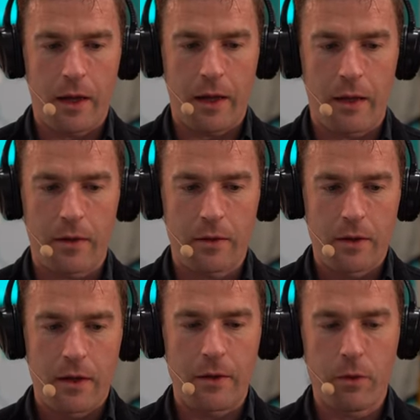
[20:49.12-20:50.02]
and
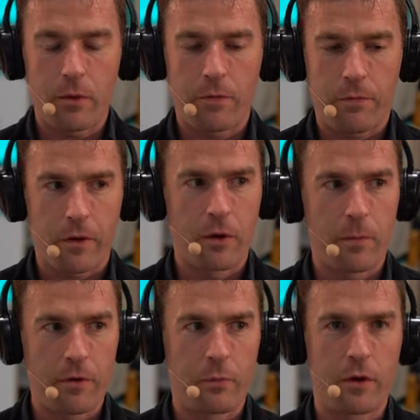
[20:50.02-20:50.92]
he wrote a, a
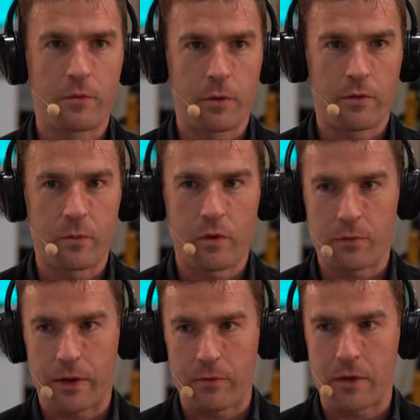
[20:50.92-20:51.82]
couple of books. One of them
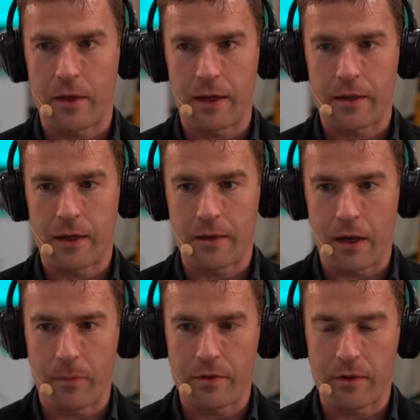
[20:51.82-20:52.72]
was Whatever You Think, Think
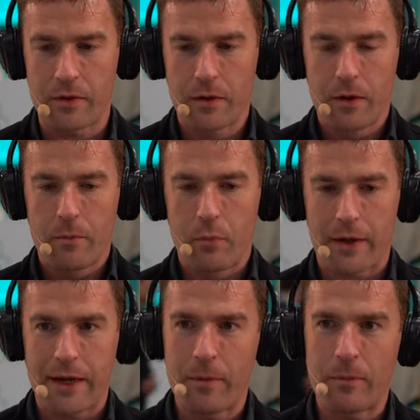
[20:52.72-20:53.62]
the Opposite.
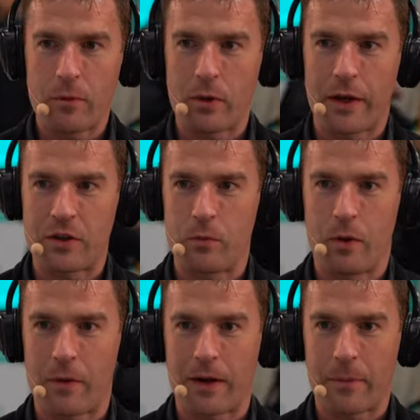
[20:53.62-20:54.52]
But I can't remember the one I actually
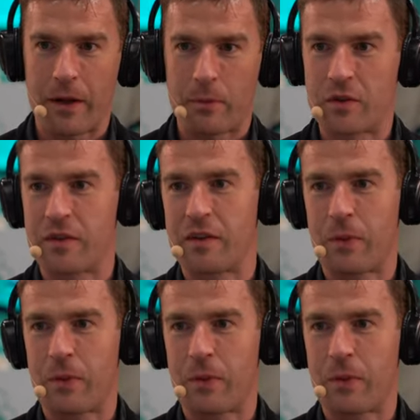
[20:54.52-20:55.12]
want to recommend, which is